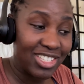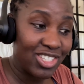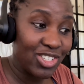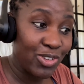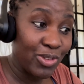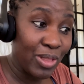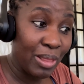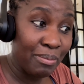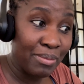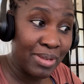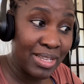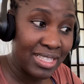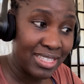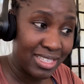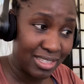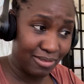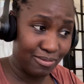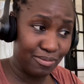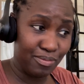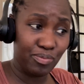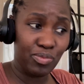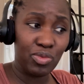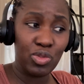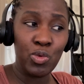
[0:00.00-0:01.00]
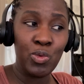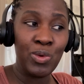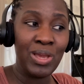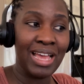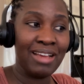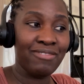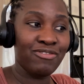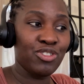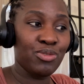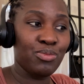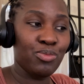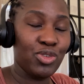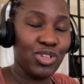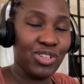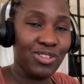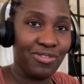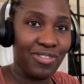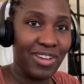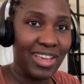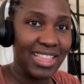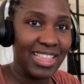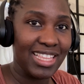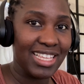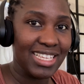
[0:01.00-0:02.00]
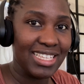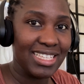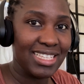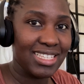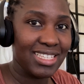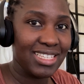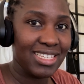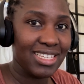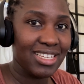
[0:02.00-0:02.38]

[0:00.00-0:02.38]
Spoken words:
So I mean, we have to modify this